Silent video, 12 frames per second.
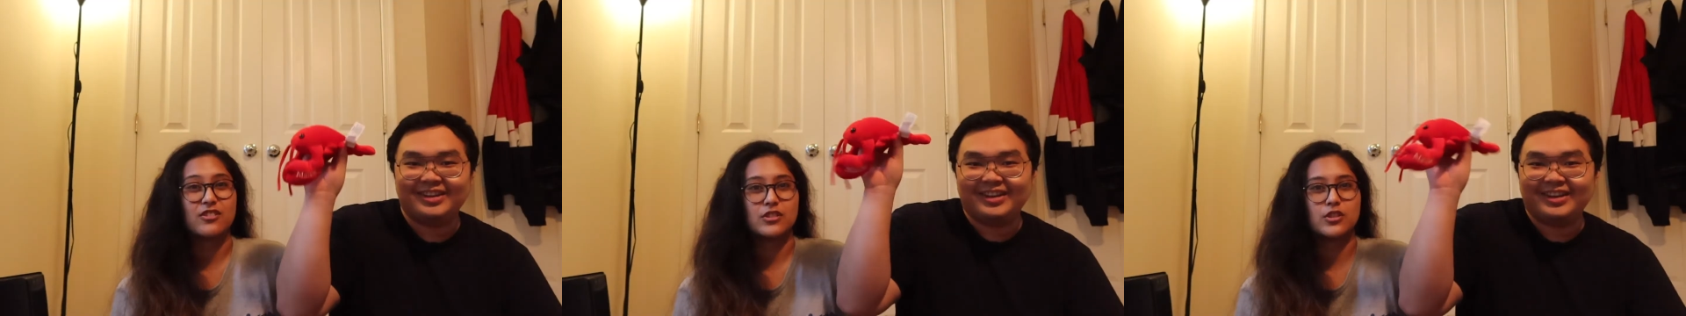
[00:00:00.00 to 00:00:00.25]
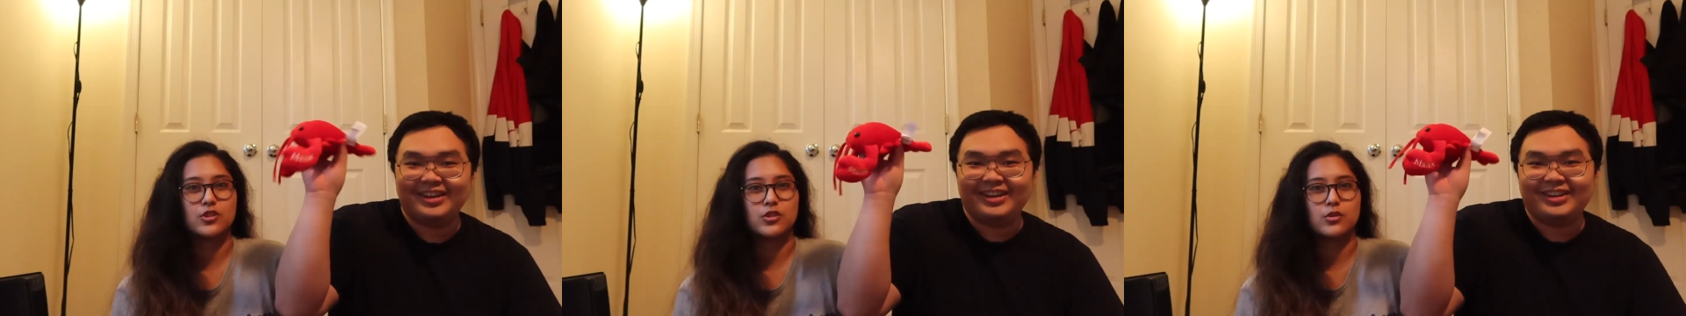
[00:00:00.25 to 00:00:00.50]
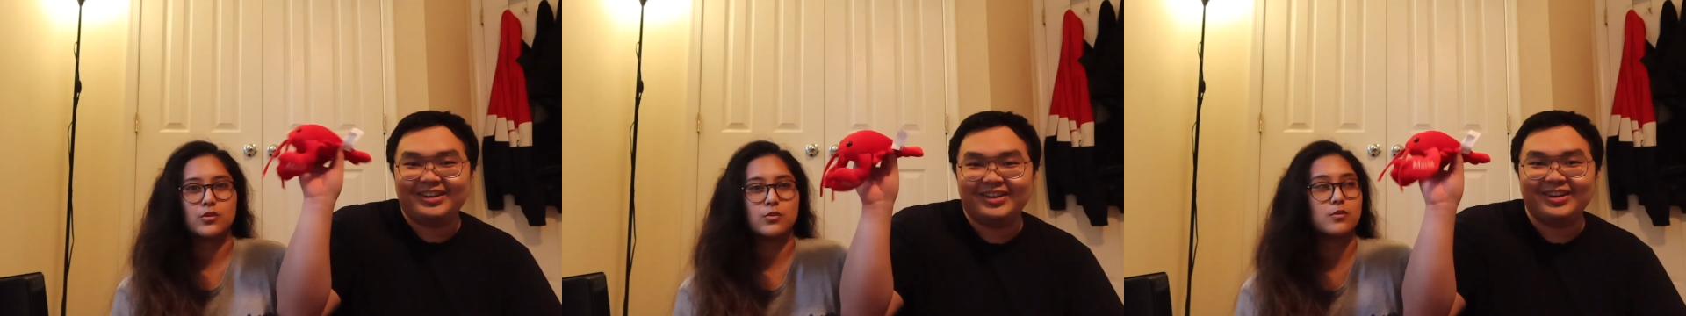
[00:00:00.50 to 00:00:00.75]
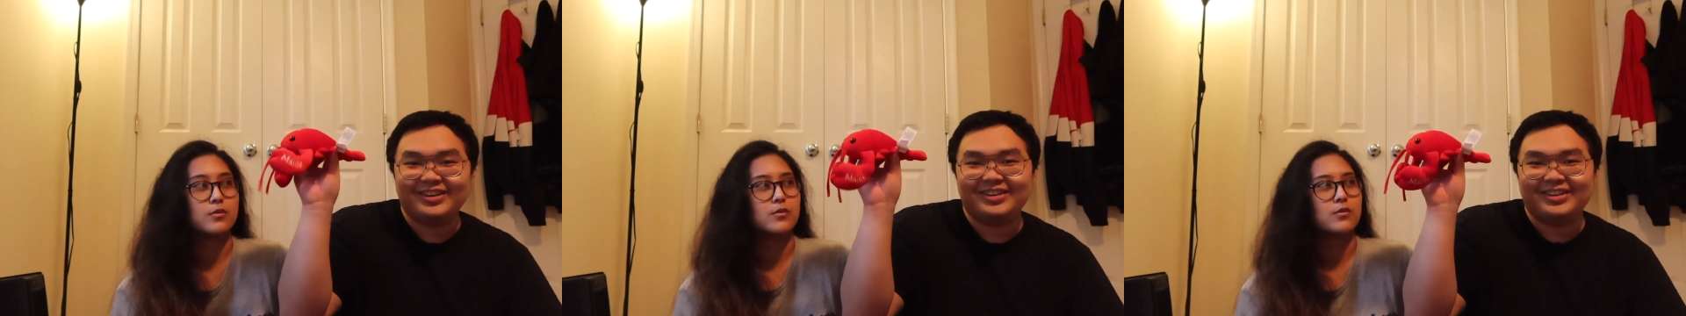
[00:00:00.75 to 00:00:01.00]
Speaker 1: Oh, hey,
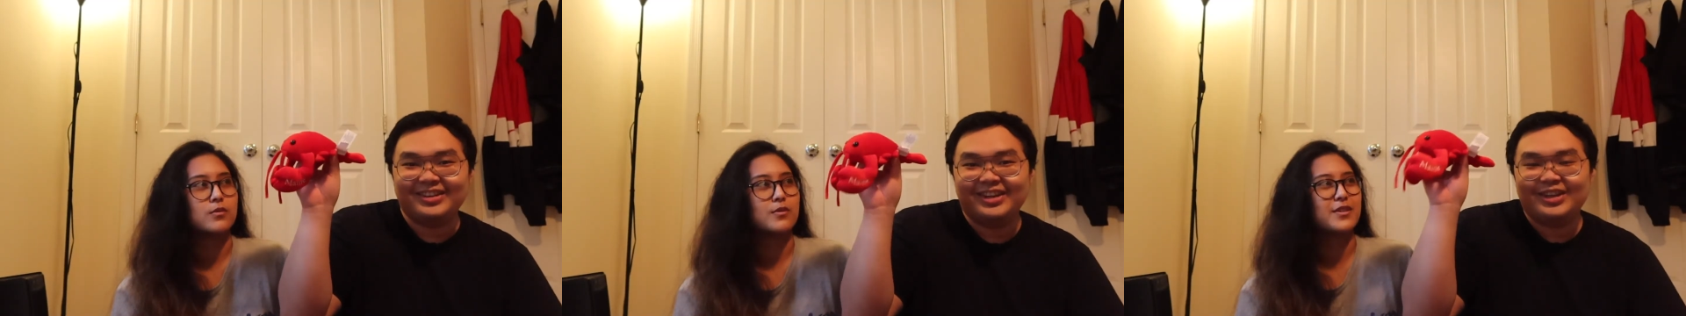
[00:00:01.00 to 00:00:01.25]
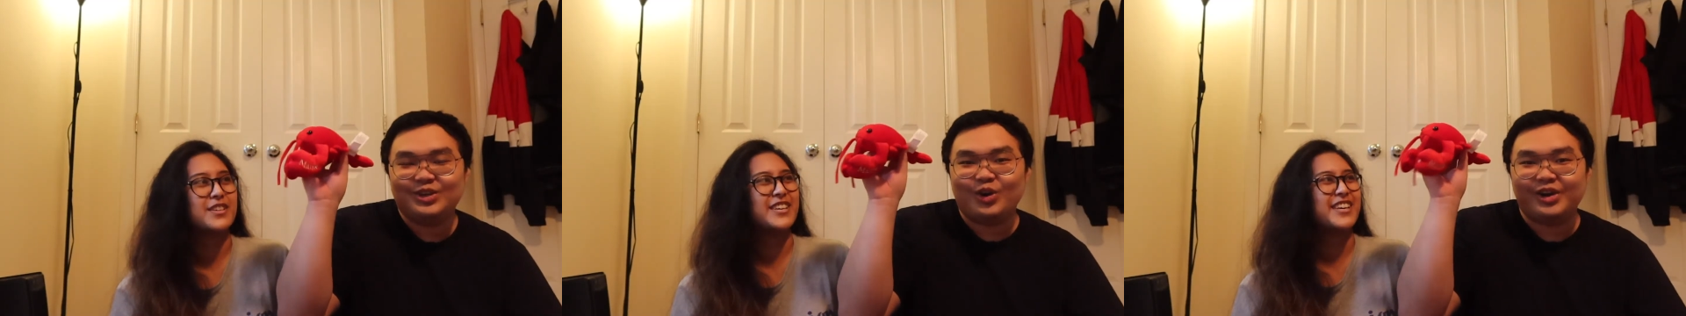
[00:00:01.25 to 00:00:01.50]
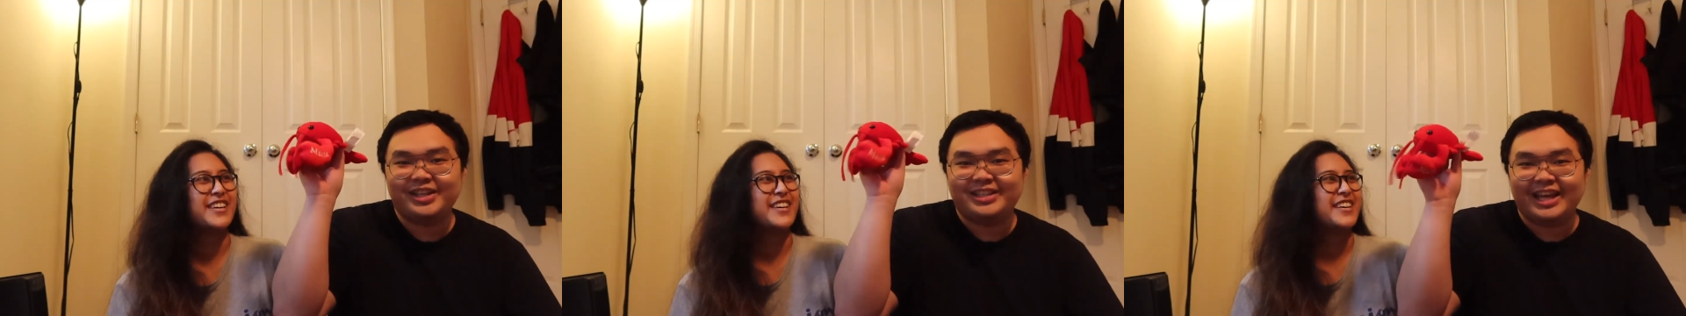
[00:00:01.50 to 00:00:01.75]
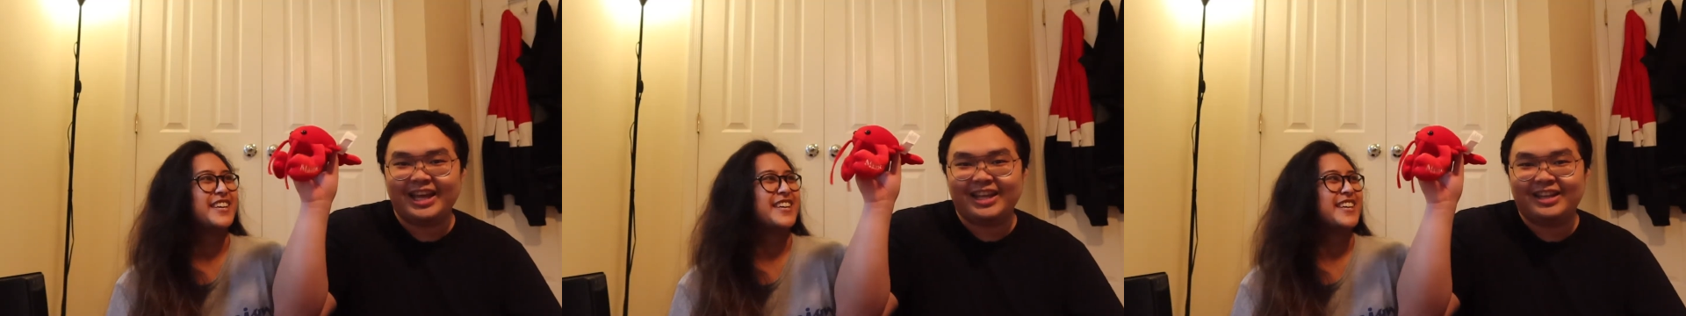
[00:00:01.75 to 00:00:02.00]
girl.
Speaker 2: You already
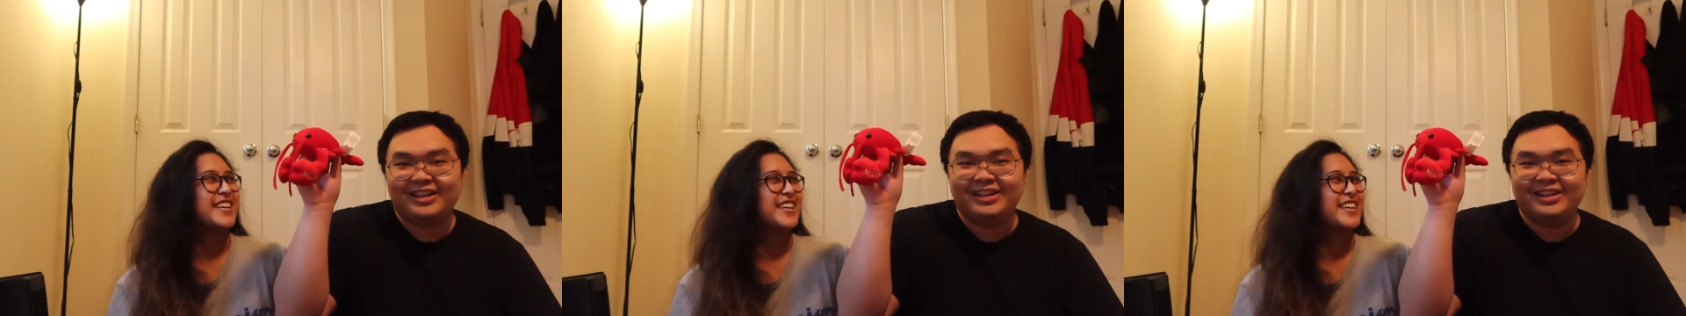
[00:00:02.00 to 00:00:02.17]
did.